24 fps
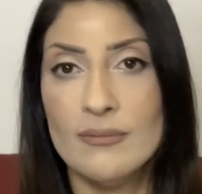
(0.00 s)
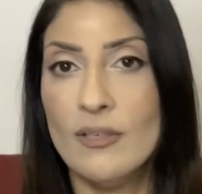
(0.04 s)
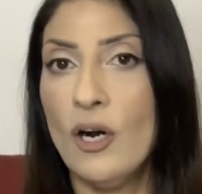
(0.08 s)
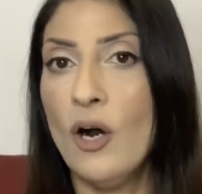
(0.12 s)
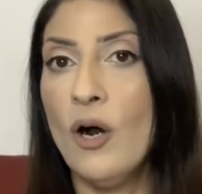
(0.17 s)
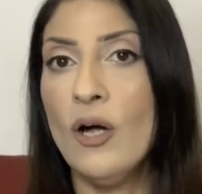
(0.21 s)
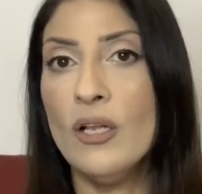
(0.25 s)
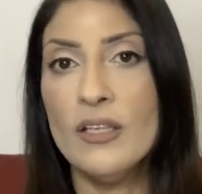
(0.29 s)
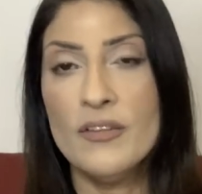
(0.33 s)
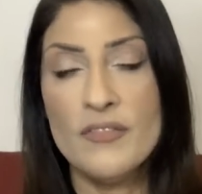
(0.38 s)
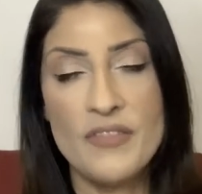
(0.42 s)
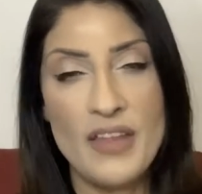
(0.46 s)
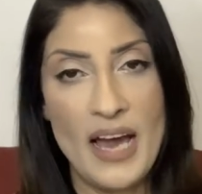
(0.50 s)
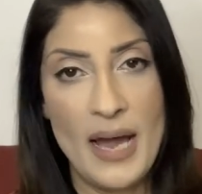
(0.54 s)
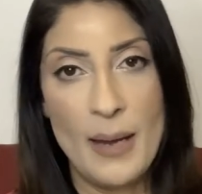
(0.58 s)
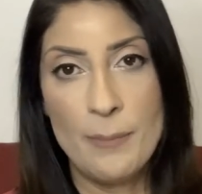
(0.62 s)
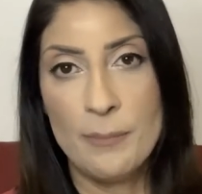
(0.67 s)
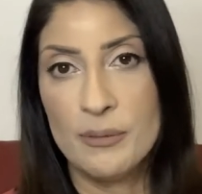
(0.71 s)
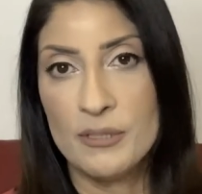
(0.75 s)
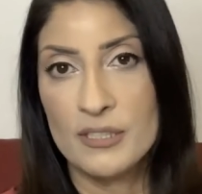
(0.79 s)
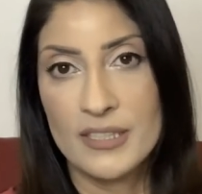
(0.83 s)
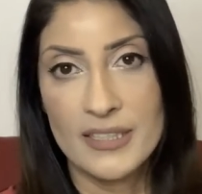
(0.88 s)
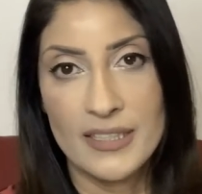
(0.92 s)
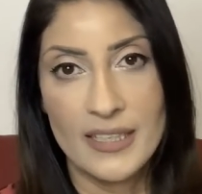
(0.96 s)
all of that
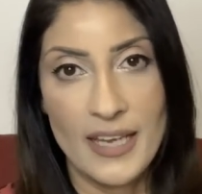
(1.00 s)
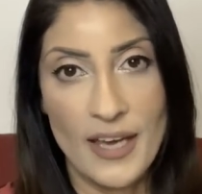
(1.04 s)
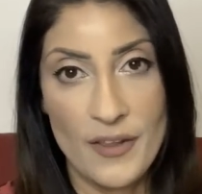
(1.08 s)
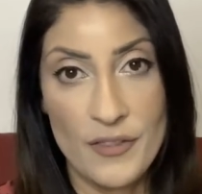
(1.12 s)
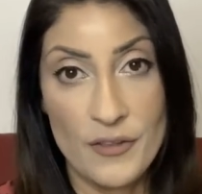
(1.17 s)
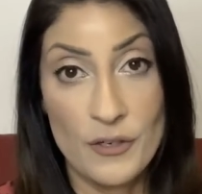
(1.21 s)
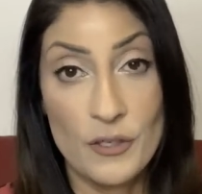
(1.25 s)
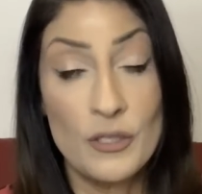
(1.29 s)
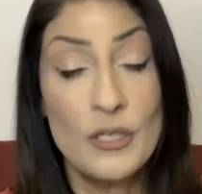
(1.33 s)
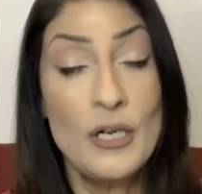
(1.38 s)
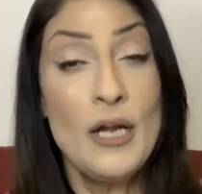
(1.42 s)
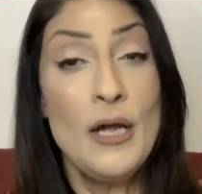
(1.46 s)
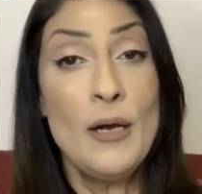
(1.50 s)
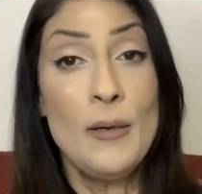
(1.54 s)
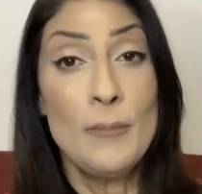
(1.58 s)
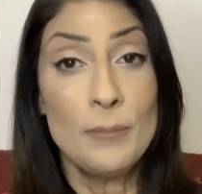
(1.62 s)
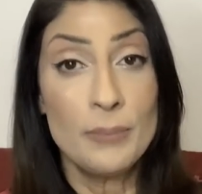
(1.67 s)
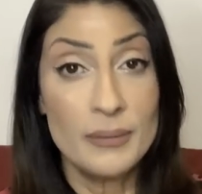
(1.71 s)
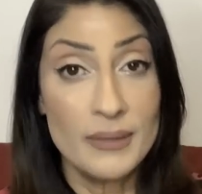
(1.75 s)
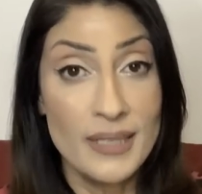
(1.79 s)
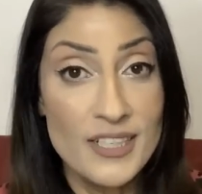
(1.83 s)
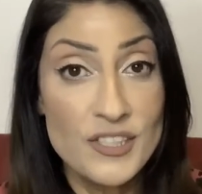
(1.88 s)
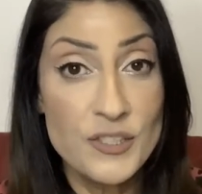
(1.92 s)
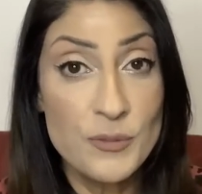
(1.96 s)
put together,
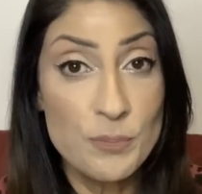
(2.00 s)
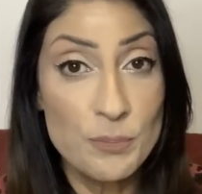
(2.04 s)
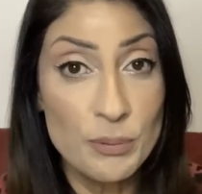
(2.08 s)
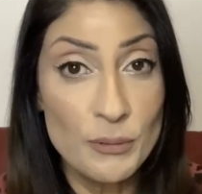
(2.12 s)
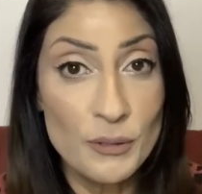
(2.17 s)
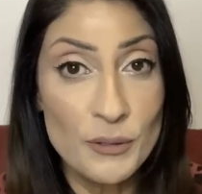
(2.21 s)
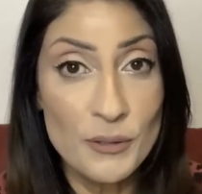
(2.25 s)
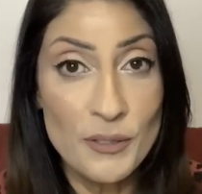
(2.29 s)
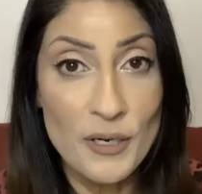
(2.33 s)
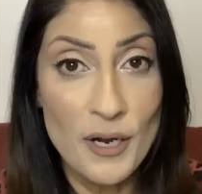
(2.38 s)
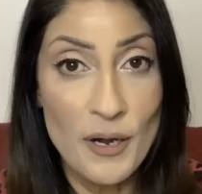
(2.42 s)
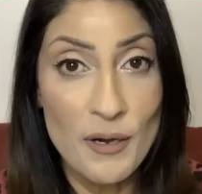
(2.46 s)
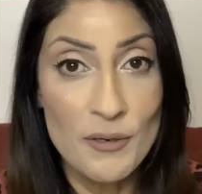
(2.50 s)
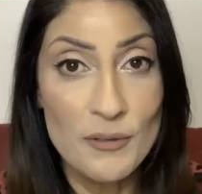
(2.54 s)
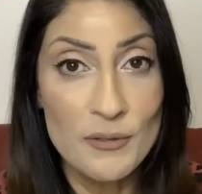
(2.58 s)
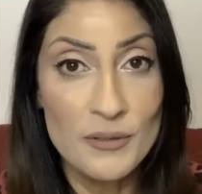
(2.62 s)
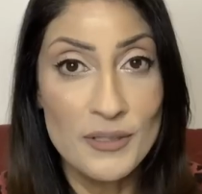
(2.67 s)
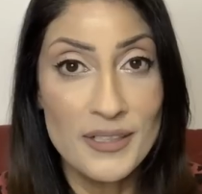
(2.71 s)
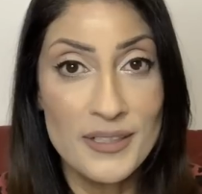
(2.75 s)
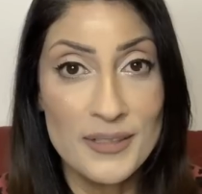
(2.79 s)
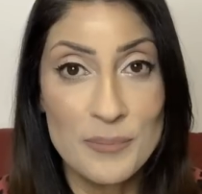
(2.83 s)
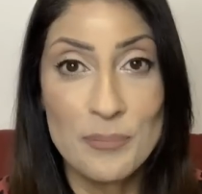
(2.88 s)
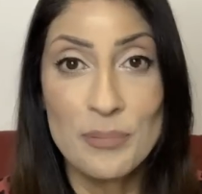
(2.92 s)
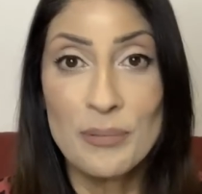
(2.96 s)
plus Pluto,
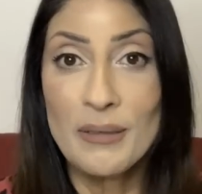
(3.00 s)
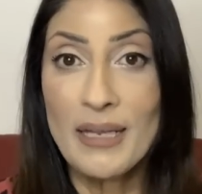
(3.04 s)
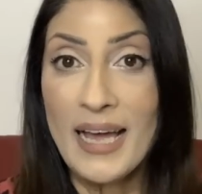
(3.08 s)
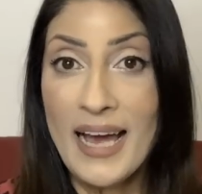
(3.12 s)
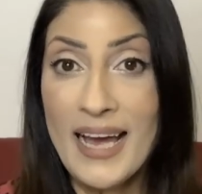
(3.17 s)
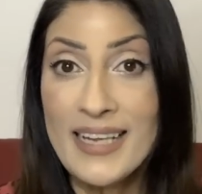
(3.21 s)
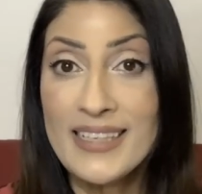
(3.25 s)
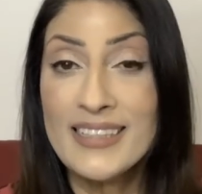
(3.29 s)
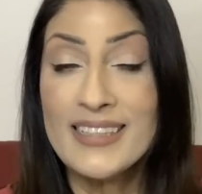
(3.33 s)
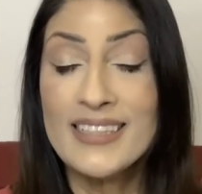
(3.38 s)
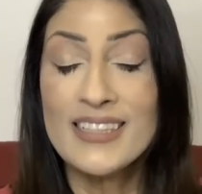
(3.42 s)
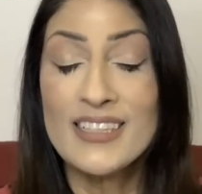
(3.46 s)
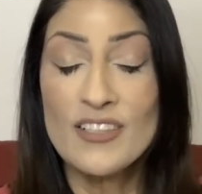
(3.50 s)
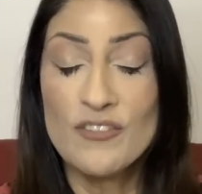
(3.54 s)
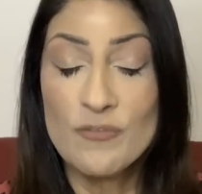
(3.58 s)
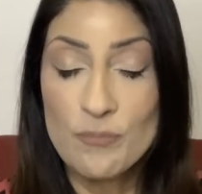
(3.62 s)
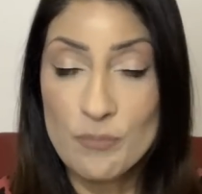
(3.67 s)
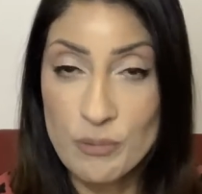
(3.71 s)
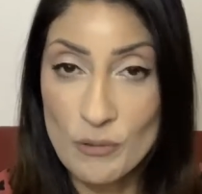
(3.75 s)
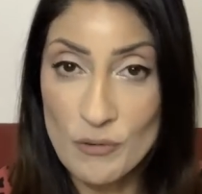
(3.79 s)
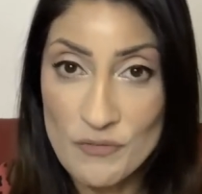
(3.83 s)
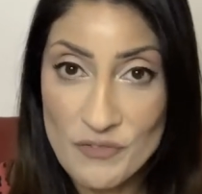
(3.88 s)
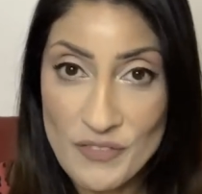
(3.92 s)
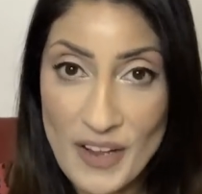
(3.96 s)
a planet of
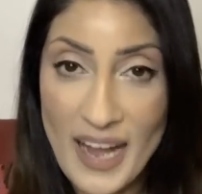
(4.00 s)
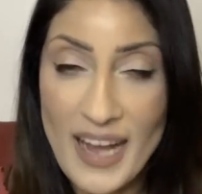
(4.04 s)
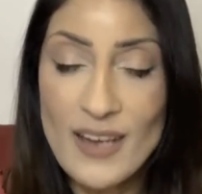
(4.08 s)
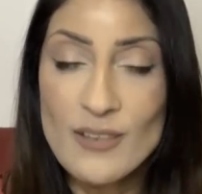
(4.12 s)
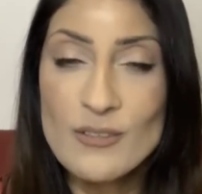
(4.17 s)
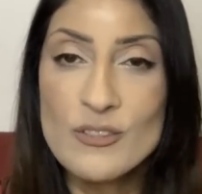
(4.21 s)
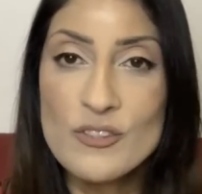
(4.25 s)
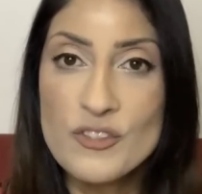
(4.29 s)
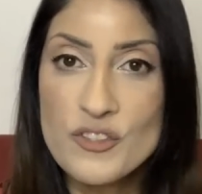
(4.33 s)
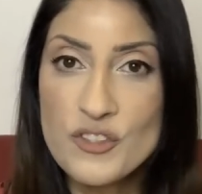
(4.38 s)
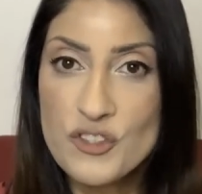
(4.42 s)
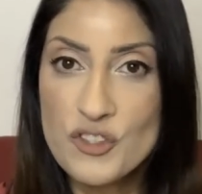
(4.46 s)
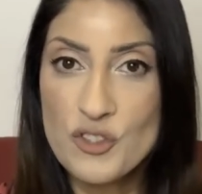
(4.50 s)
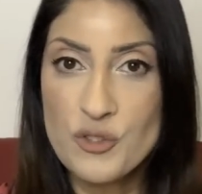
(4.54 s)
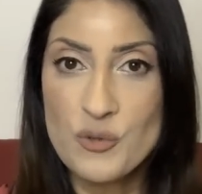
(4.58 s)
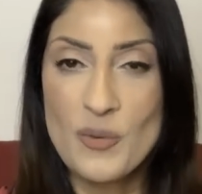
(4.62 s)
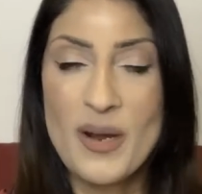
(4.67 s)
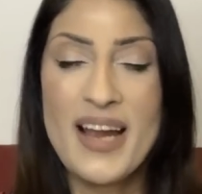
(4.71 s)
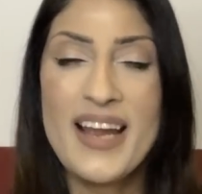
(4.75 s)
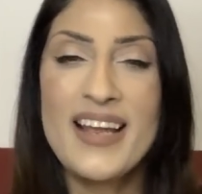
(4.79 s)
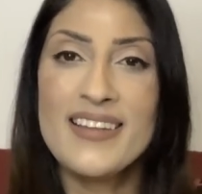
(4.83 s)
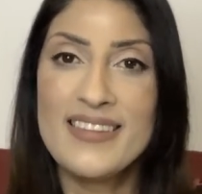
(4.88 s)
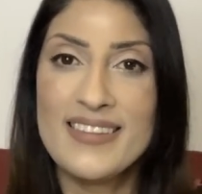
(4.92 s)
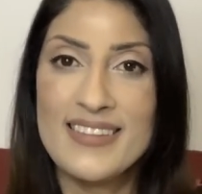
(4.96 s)
profound
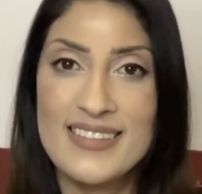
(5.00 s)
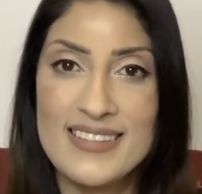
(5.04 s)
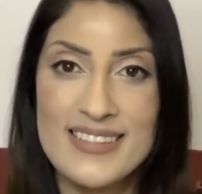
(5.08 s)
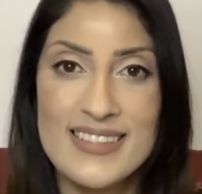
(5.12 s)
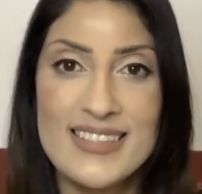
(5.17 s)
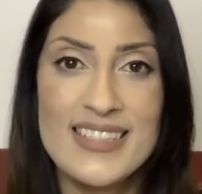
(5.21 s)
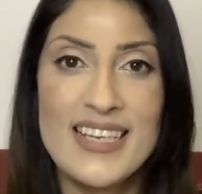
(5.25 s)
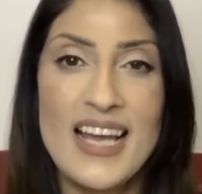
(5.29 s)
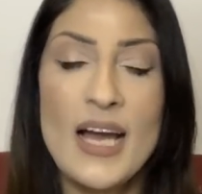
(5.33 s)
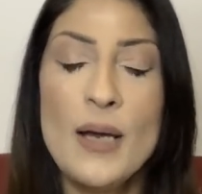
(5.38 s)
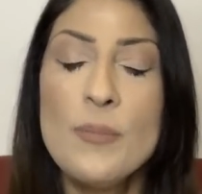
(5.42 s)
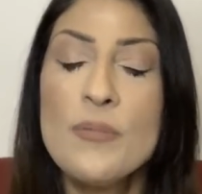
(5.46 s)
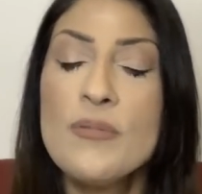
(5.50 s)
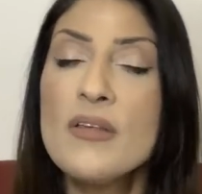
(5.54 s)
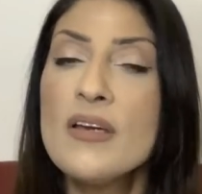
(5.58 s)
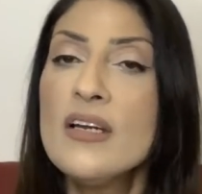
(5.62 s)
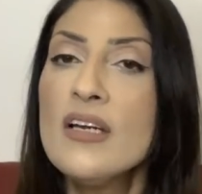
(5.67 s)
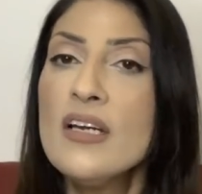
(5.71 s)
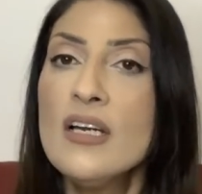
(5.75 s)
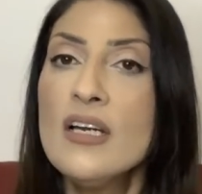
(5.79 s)
strength and depth.